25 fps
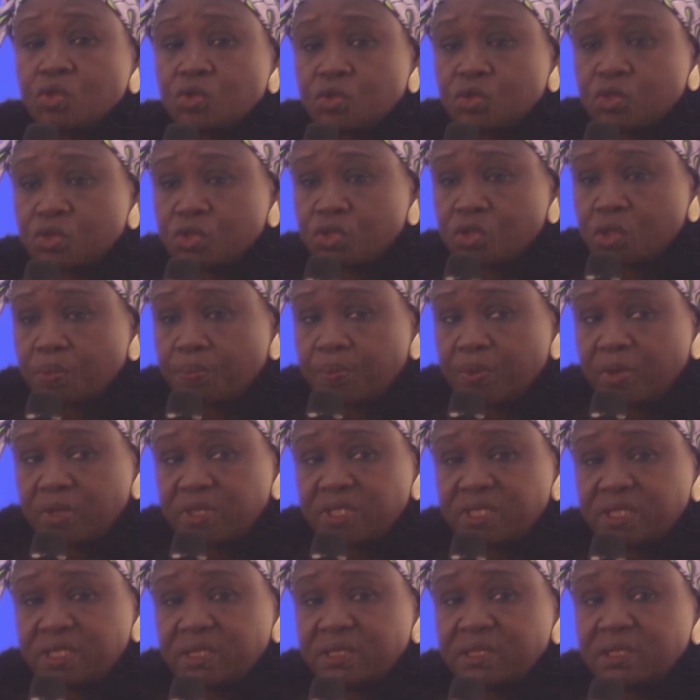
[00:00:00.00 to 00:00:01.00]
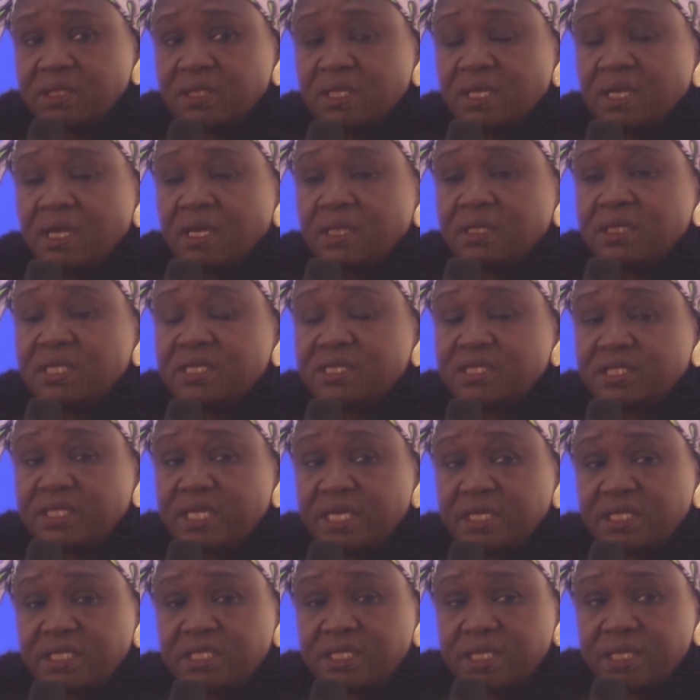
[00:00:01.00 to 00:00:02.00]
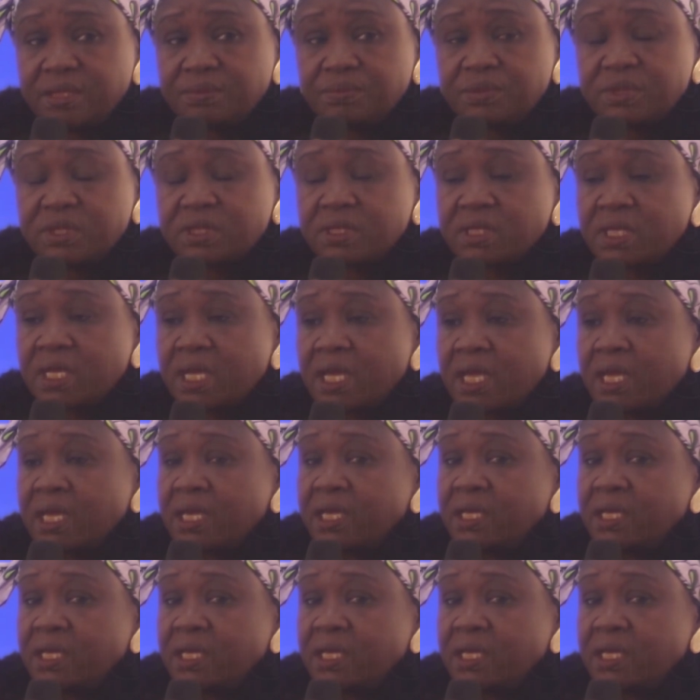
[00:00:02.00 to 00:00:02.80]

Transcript: also supporting the state teams.